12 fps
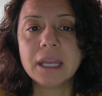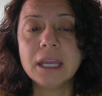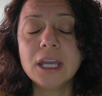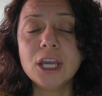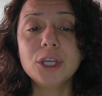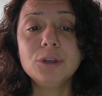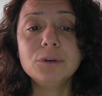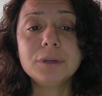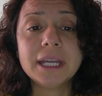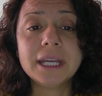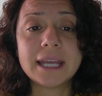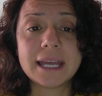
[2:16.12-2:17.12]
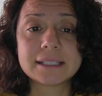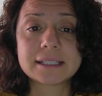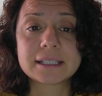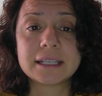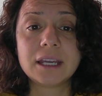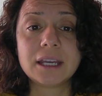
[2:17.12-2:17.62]
You can ask,
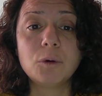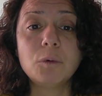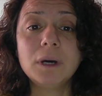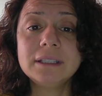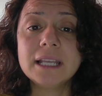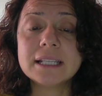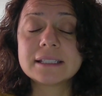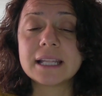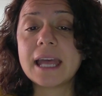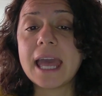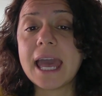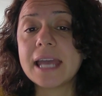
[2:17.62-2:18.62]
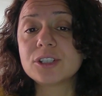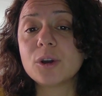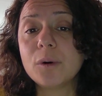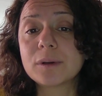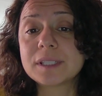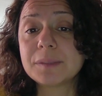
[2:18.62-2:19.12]
what does the
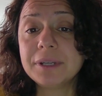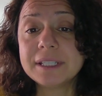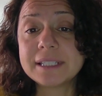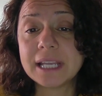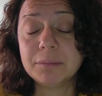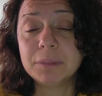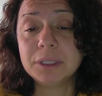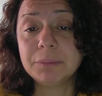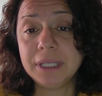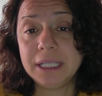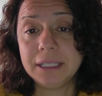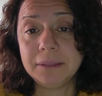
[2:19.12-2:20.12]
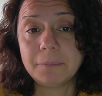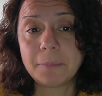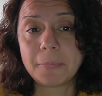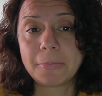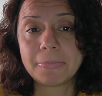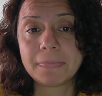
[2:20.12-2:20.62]
hedgehog spirit animal mean?
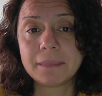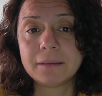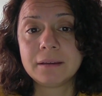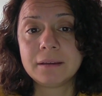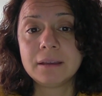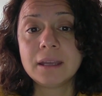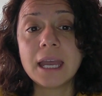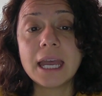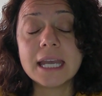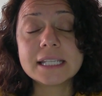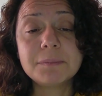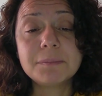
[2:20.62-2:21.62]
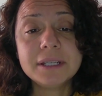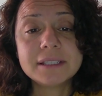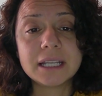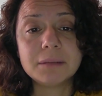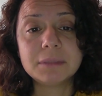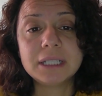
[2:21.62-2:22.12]
A spirit
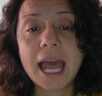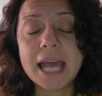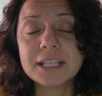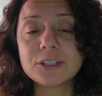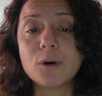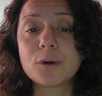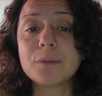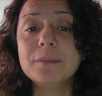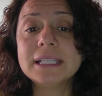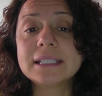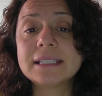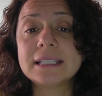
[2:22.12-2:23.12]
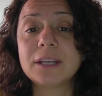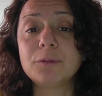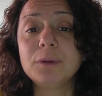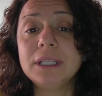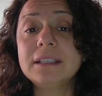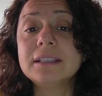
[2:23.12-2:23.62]
animal hedgehog means that
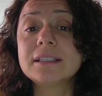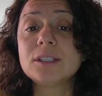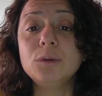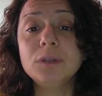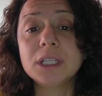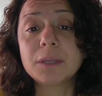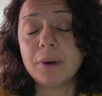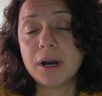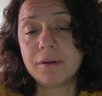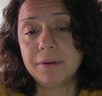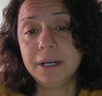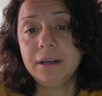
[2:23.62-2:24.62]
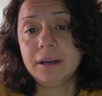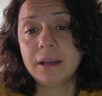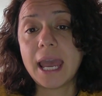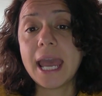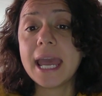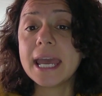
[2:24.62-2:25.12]
with its unique power, a
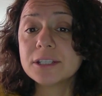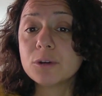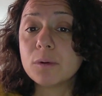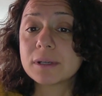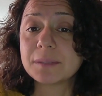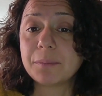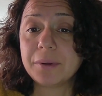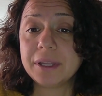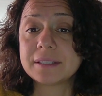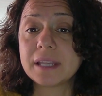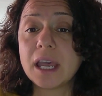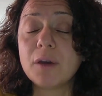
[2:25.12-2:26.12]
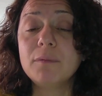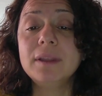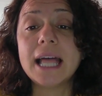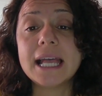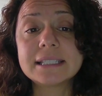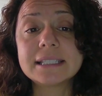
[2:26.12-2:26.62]
hedgehog spirit will
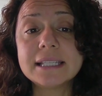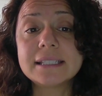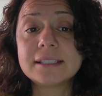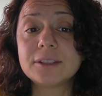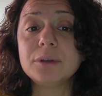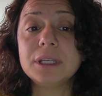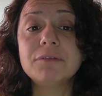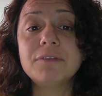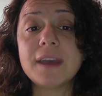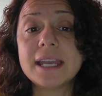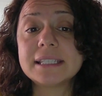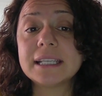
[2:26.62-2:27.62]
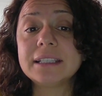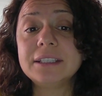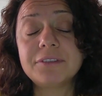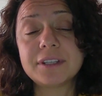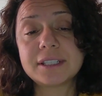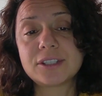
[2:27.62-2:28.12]
assist you in facing
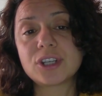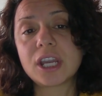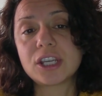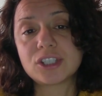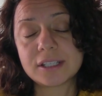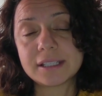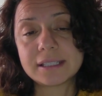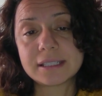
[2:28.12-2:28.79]
different situations.